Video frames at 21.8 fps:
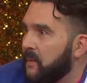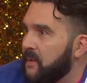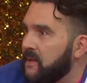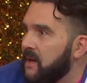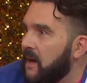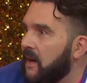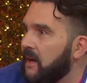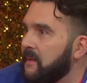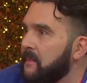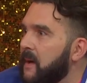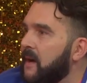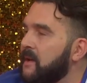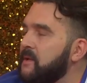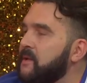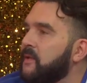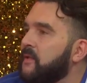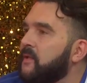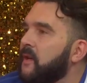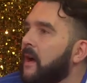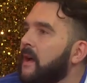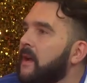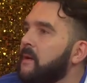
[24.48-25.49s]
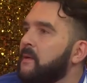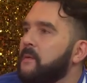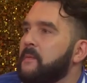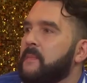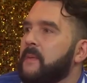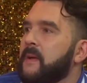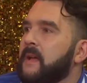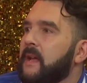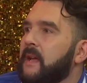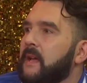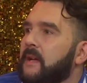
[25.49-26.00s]
we're talking about. You thought it would
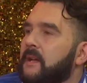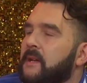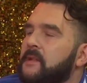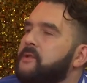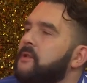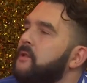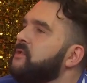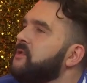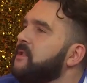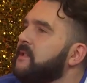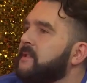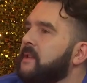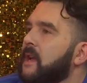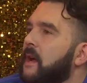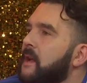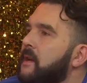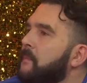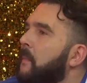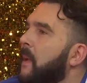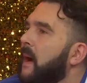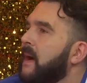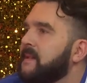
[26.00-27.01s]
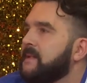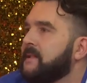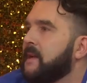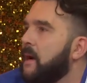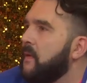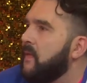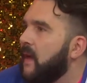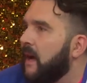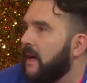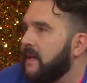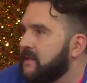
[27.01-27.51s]
be, because you had just done Moscow
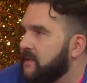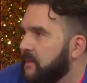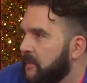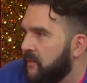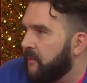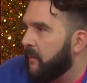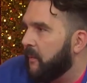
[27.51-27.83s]
on the Hudson with